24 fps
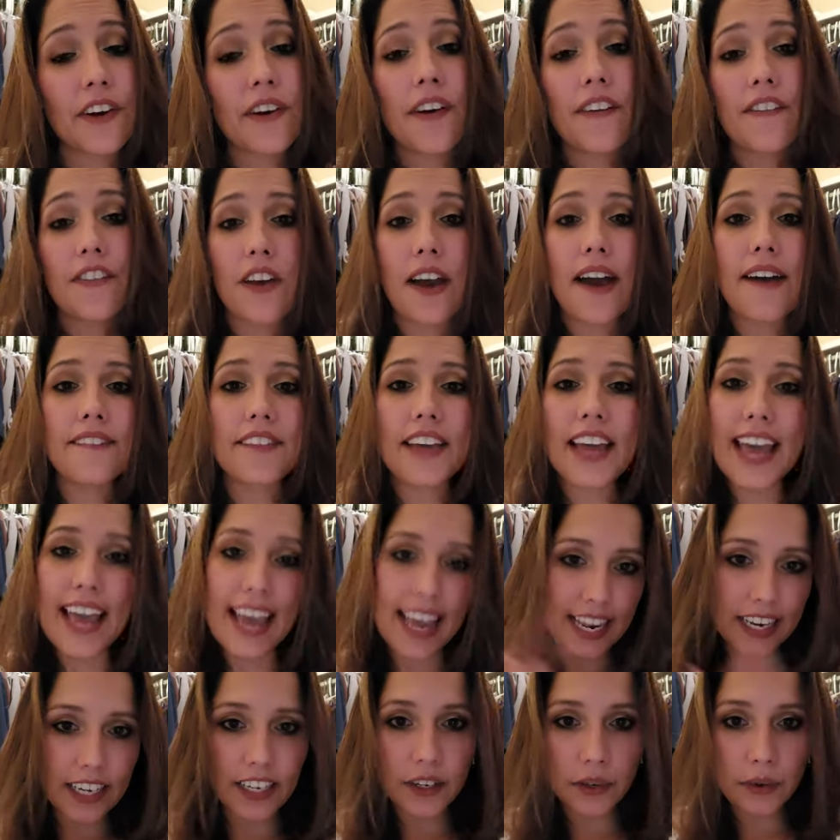if you have
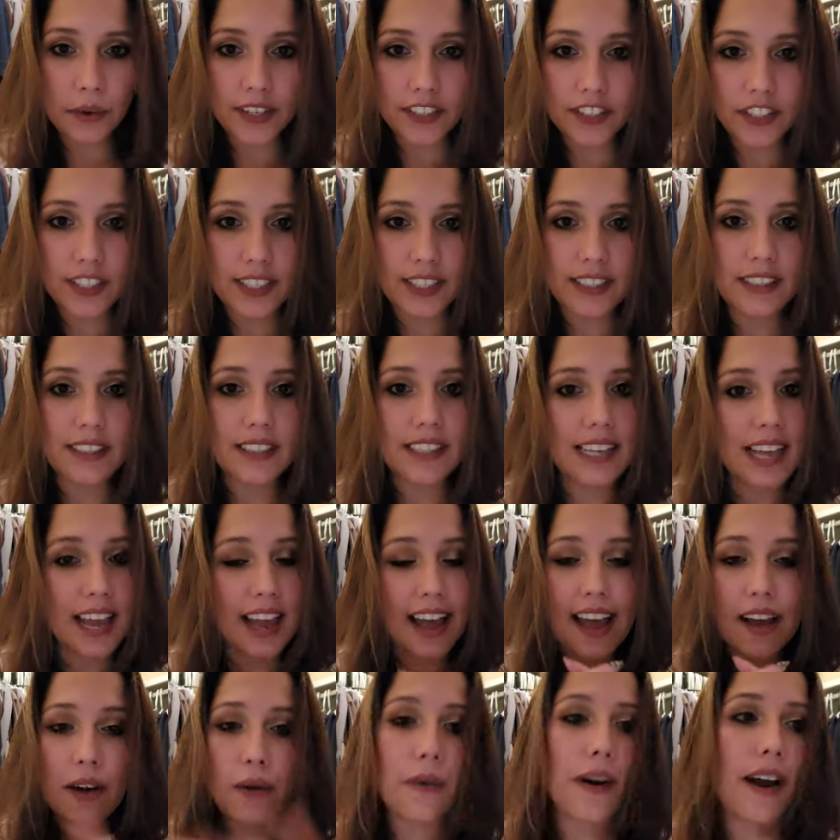any questions
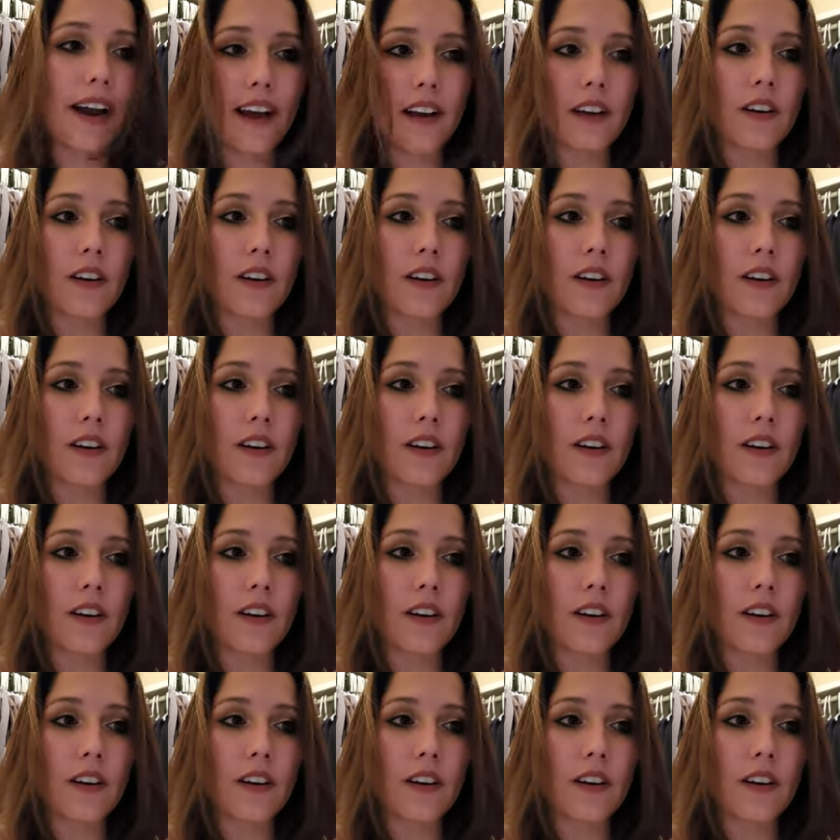at